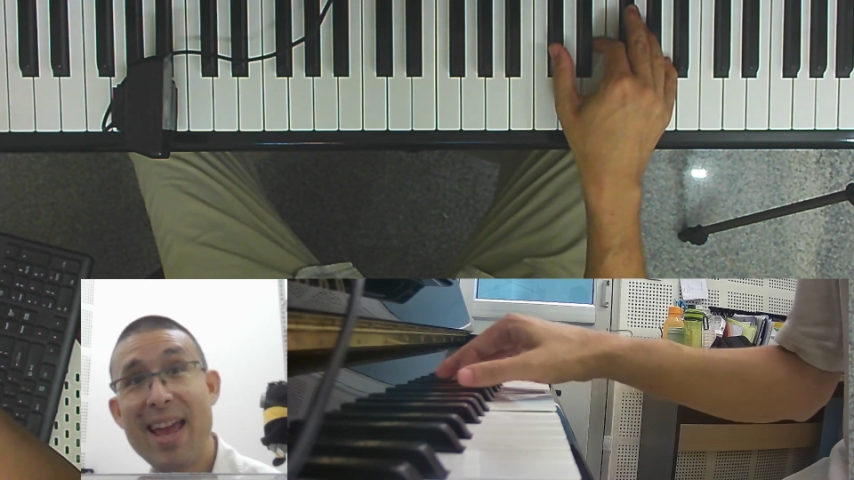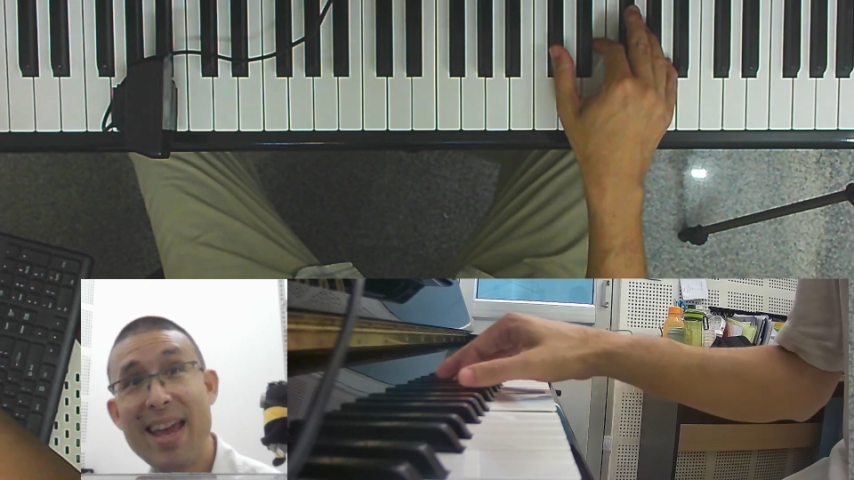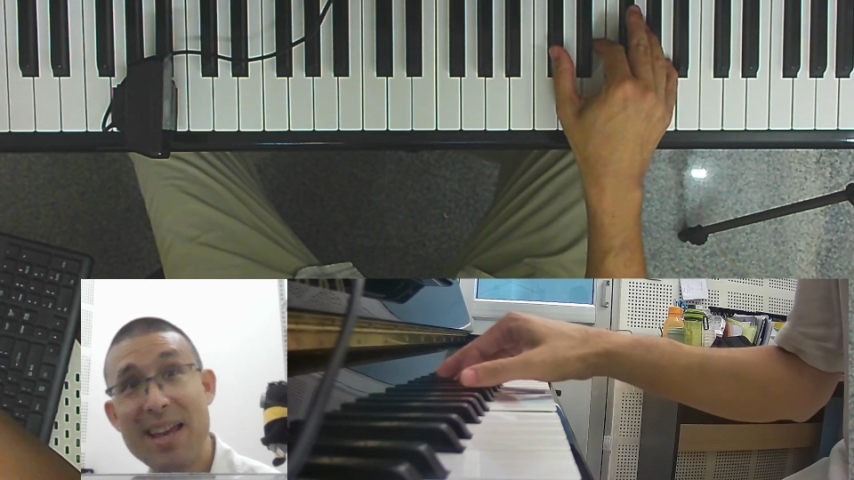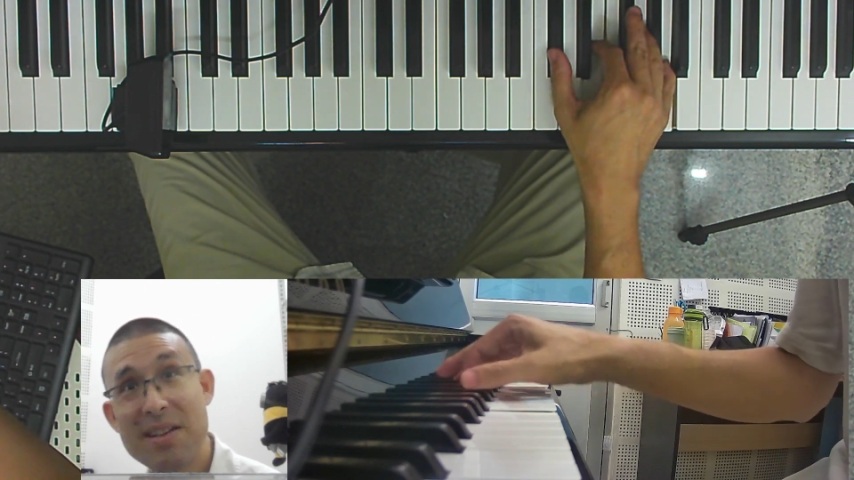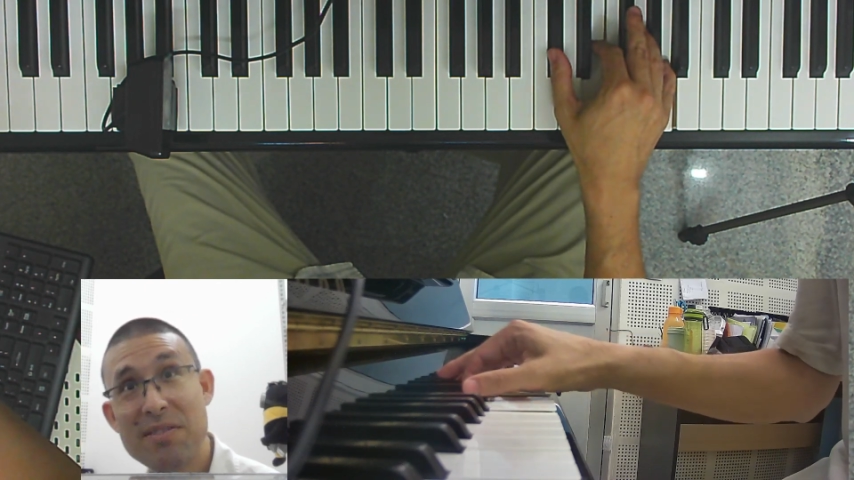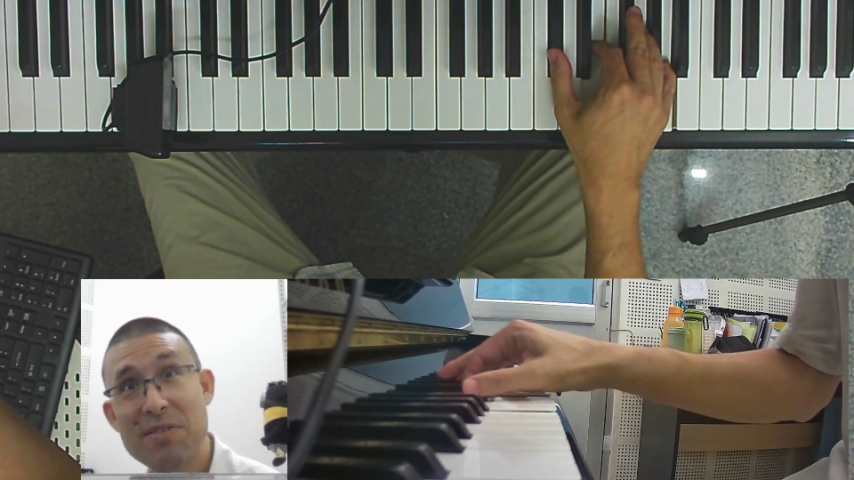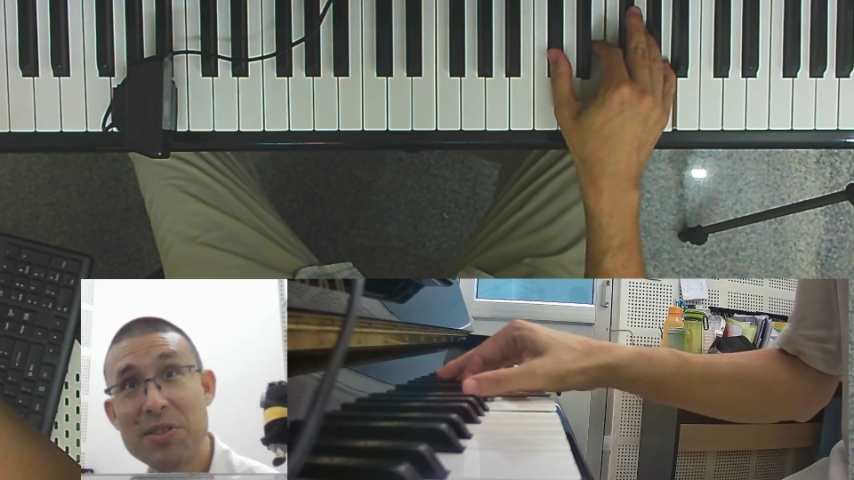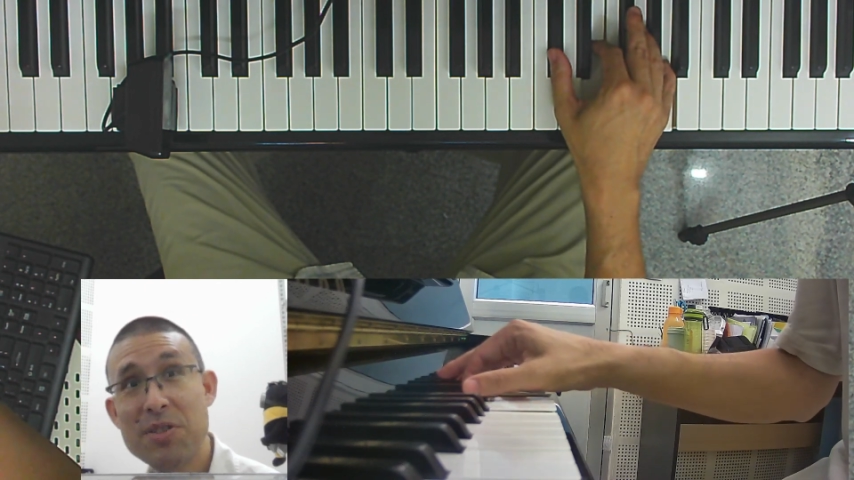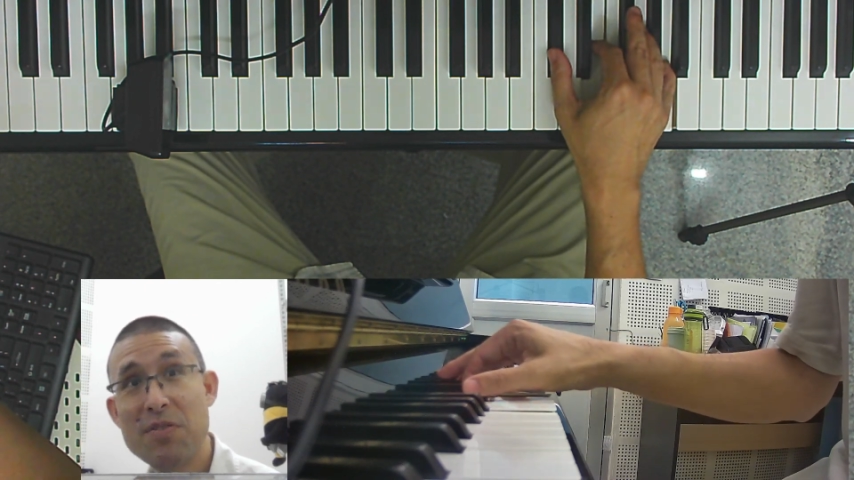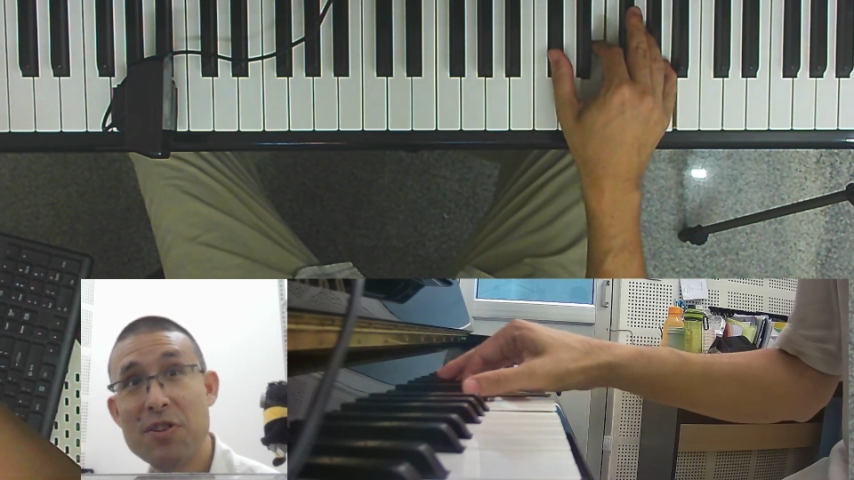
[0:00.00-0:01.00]
A
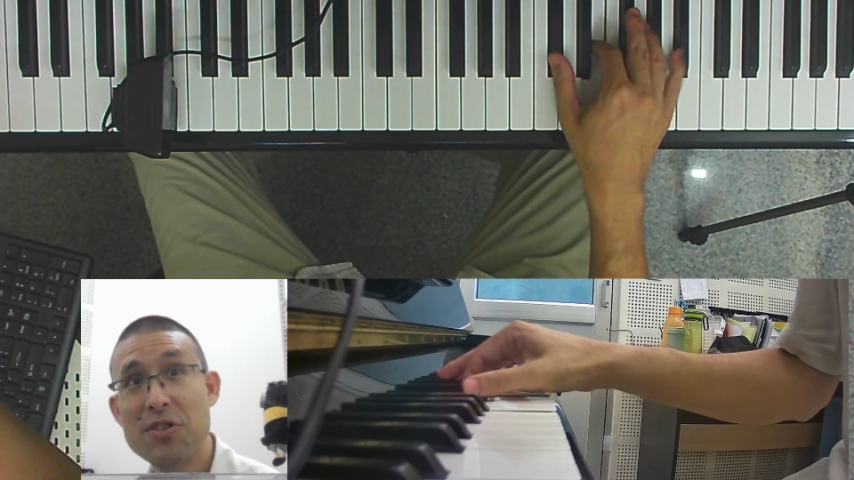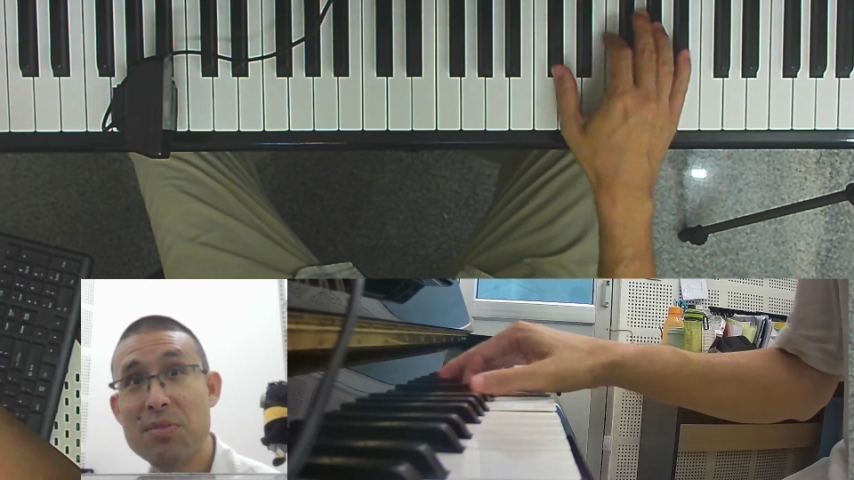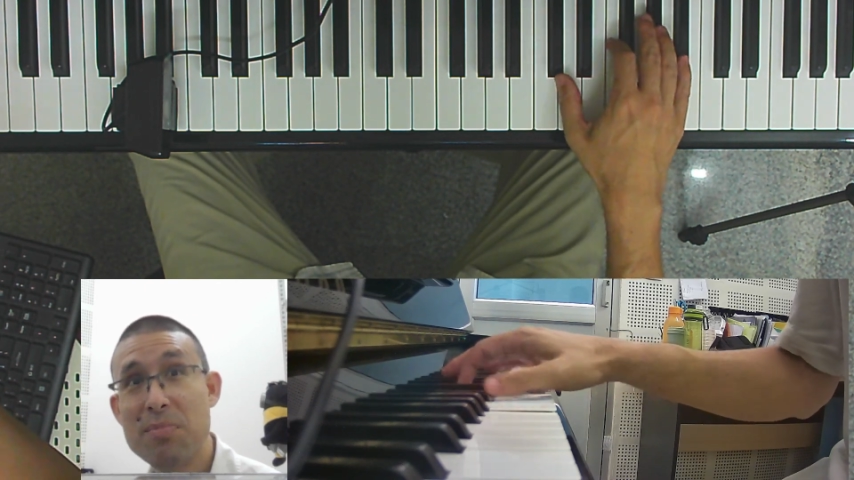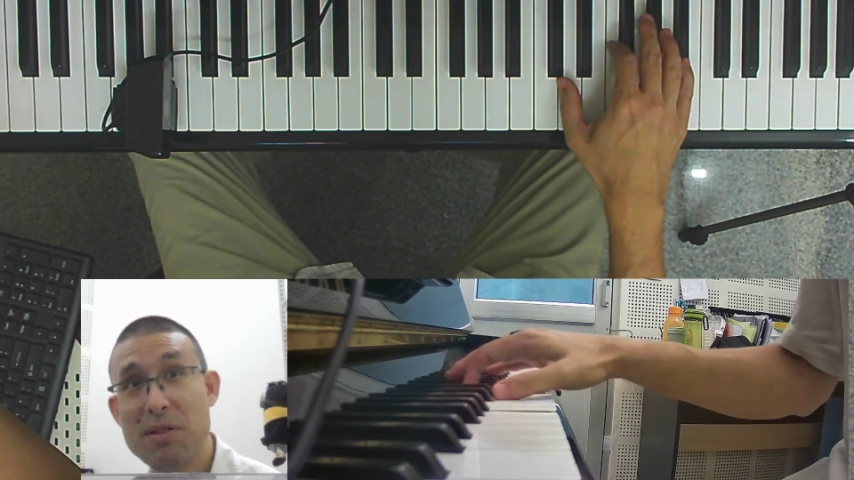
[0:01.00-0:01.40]
first inversion,